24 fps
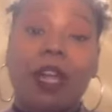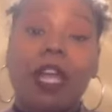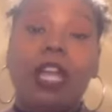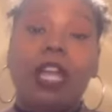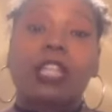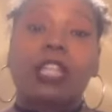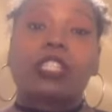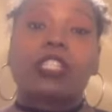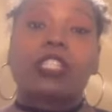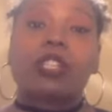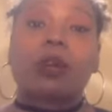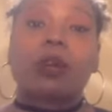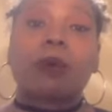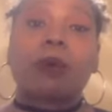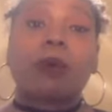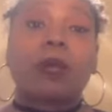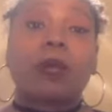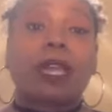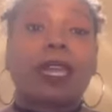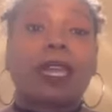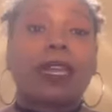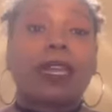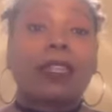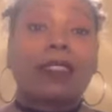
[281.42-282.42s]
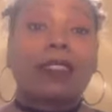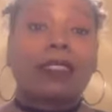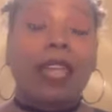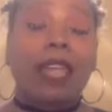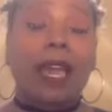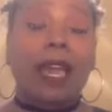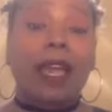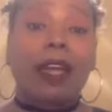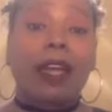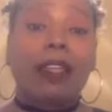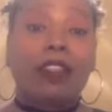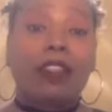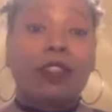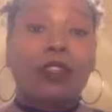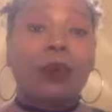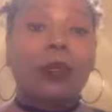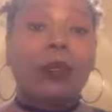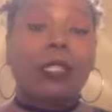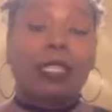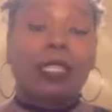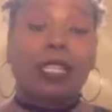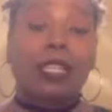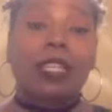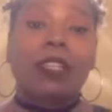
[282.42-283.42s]
So that
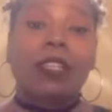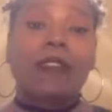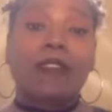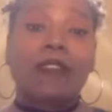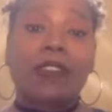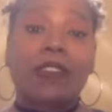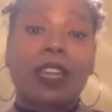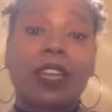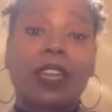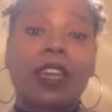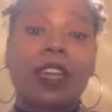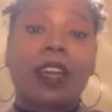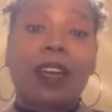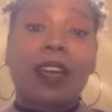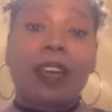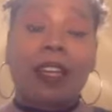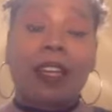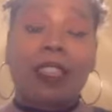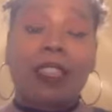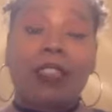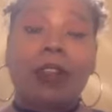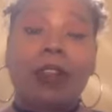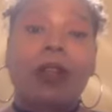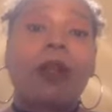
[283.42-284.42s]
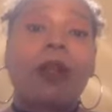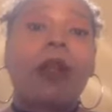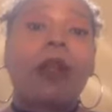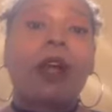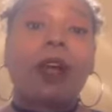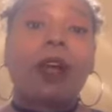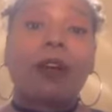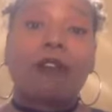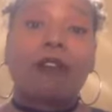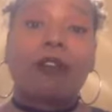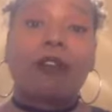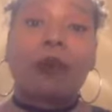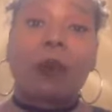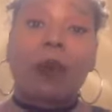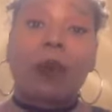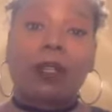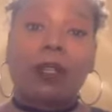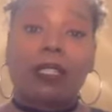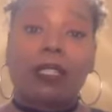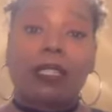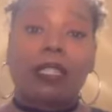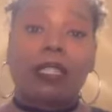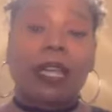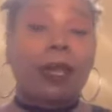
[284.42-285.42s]
your significant other, of
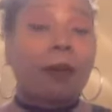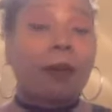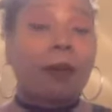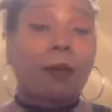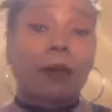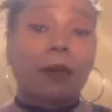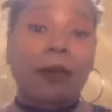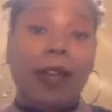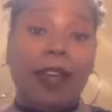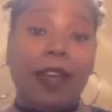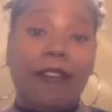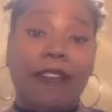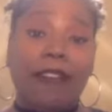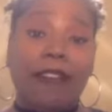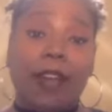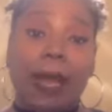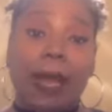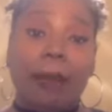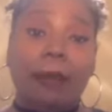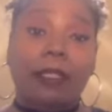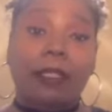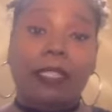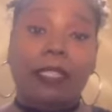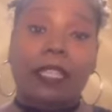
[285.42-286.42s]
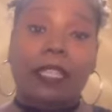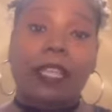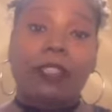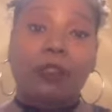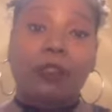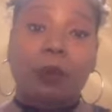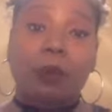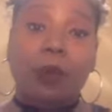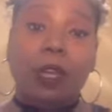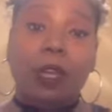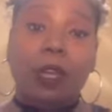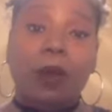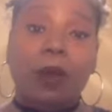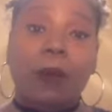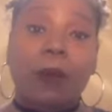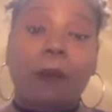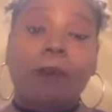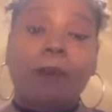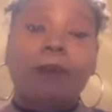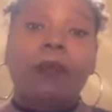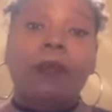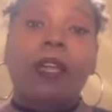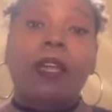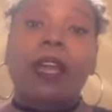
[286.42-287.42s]
course, they will have habits as
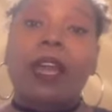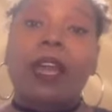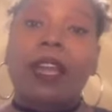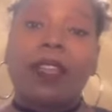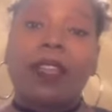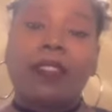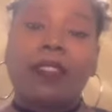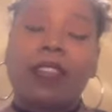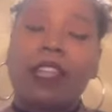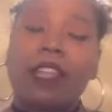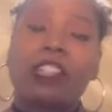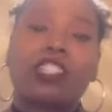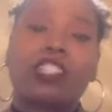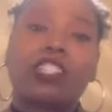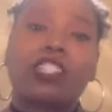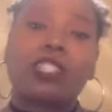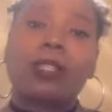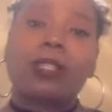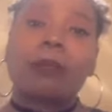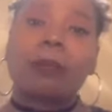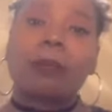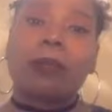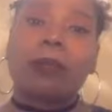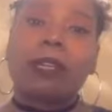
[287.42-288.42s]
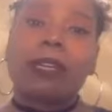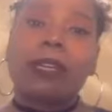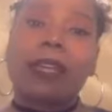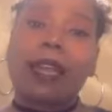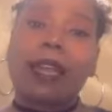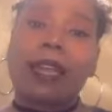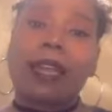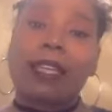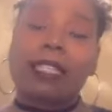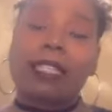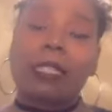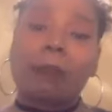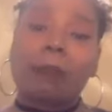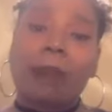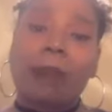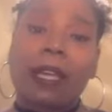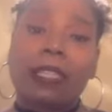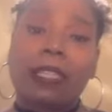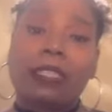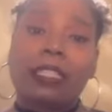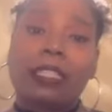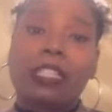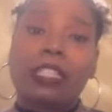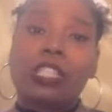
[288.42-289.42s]
well, and they shouldn't be
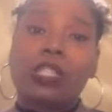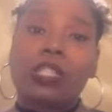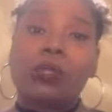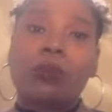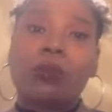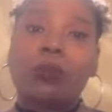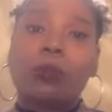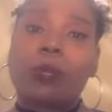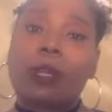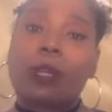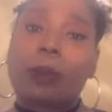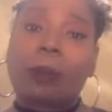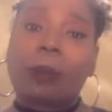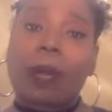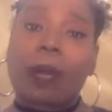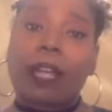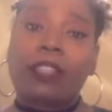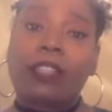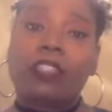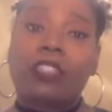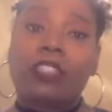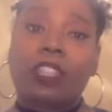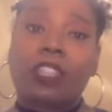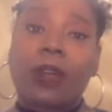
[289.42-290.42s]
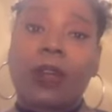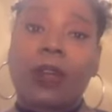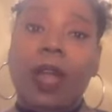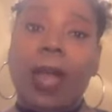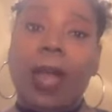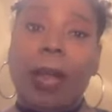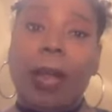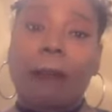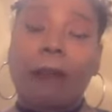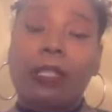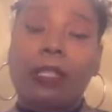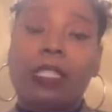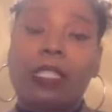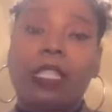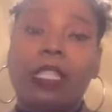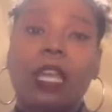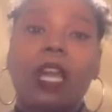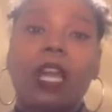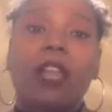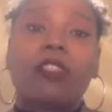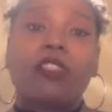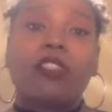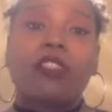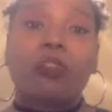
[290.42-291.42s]
expected to rearrange their habits.
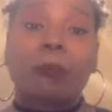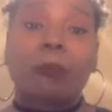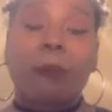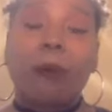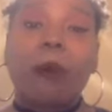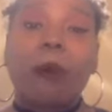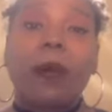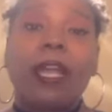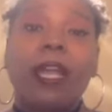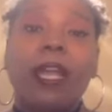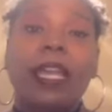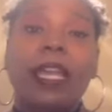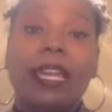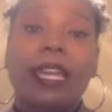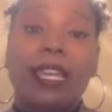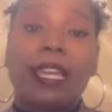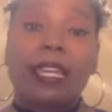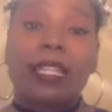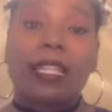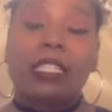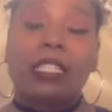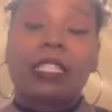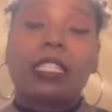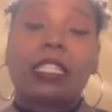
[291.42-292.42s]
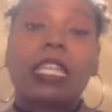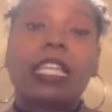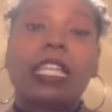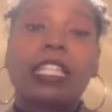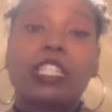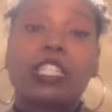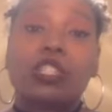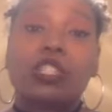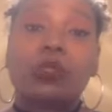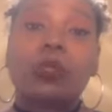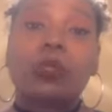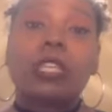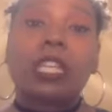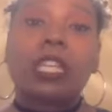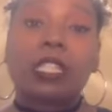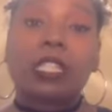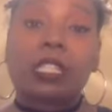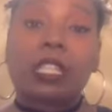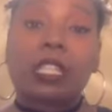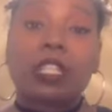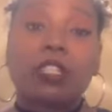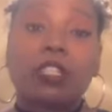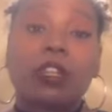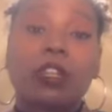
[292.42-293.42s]
The point is to
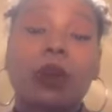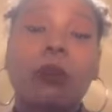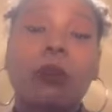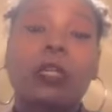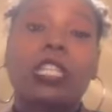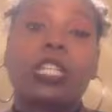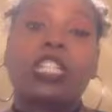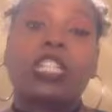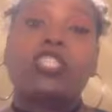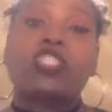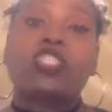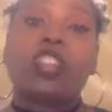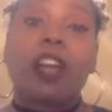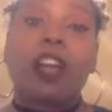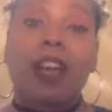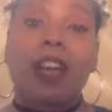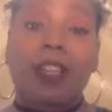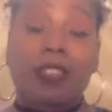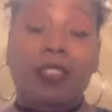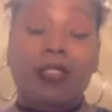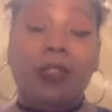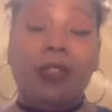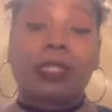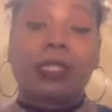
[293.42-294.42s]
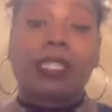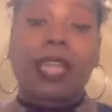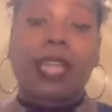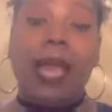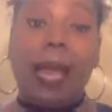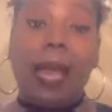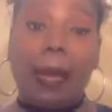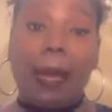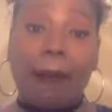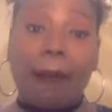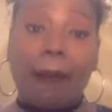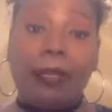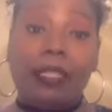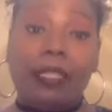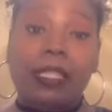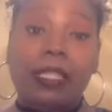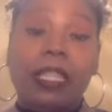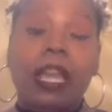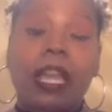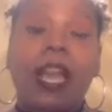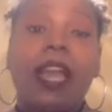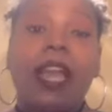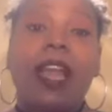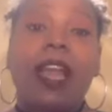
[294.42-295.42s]
get to know each other's
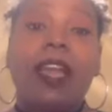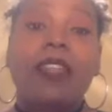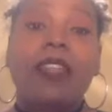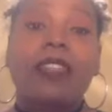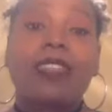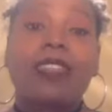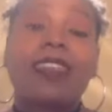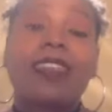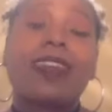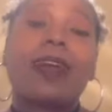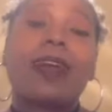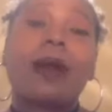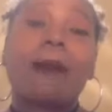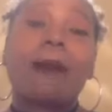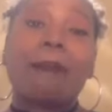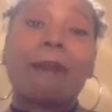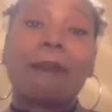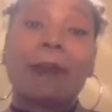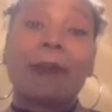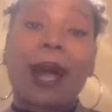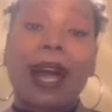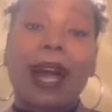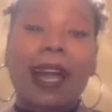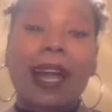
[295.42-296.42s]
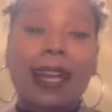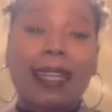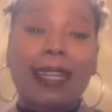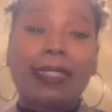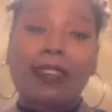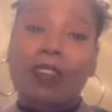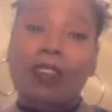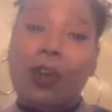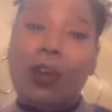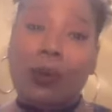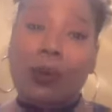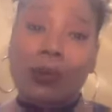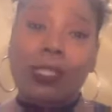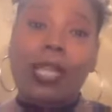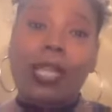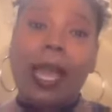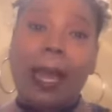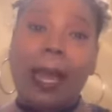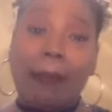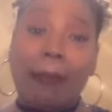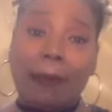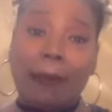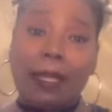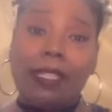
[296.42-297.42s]
habits and then combine those
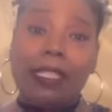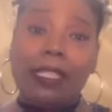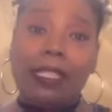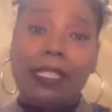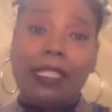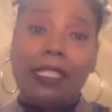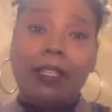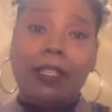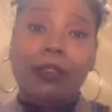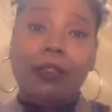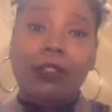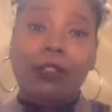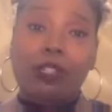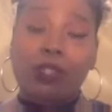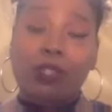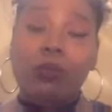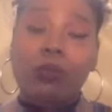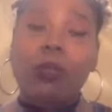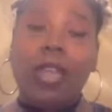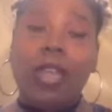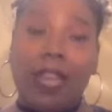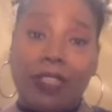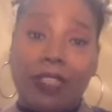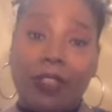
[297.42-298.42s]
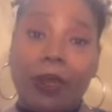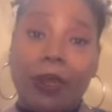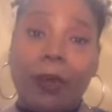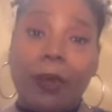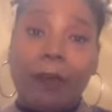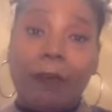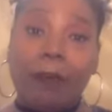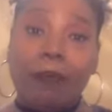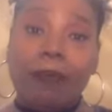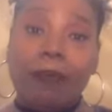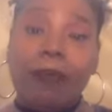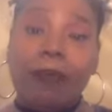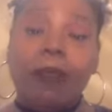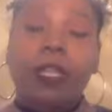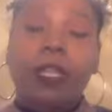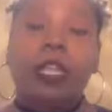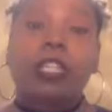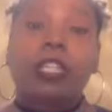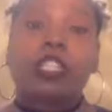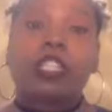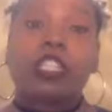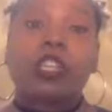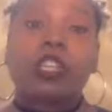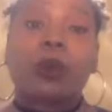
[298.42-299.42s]
habits together.
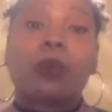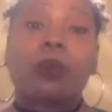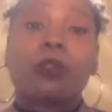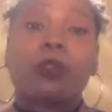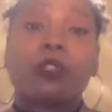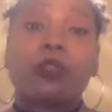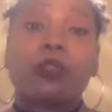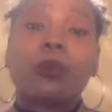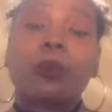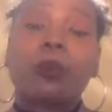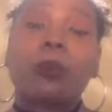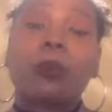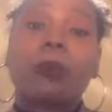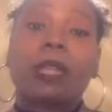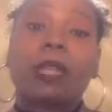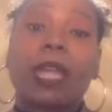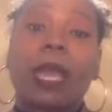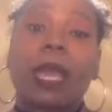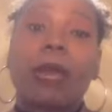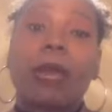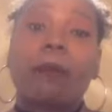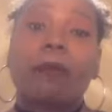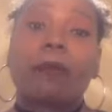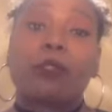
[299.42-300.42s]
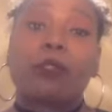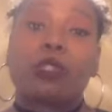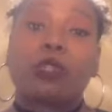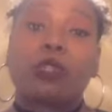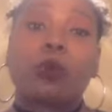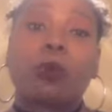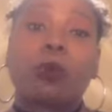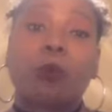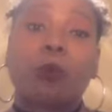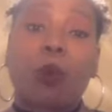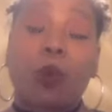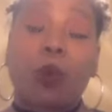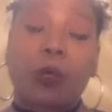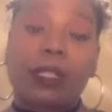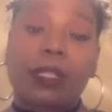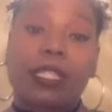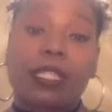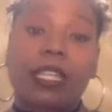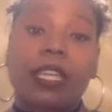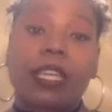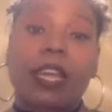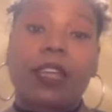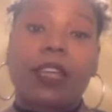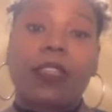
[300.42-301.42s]
So you will be able to work
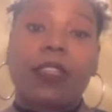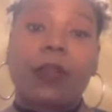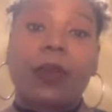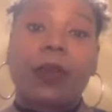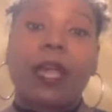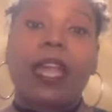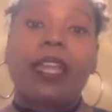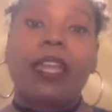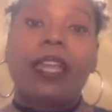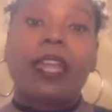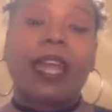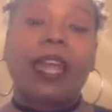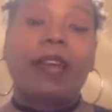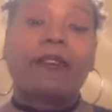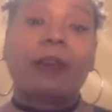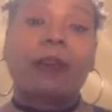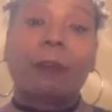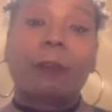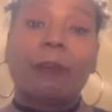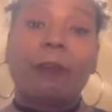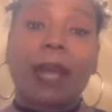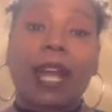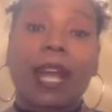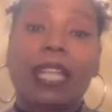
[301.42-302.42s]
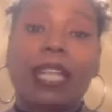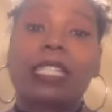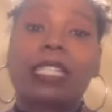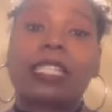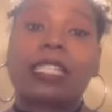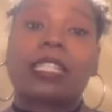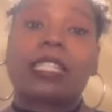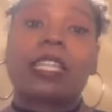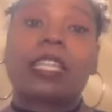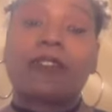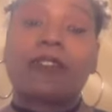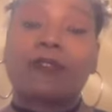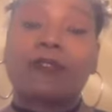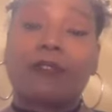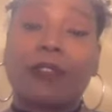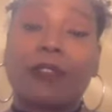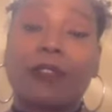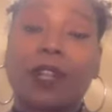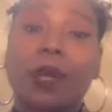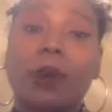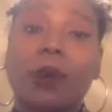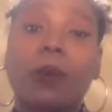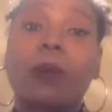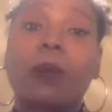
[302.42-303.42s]
together and have a balance and
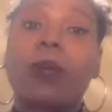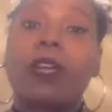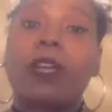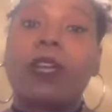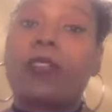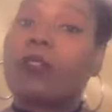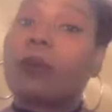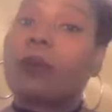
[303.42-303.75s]
flow in the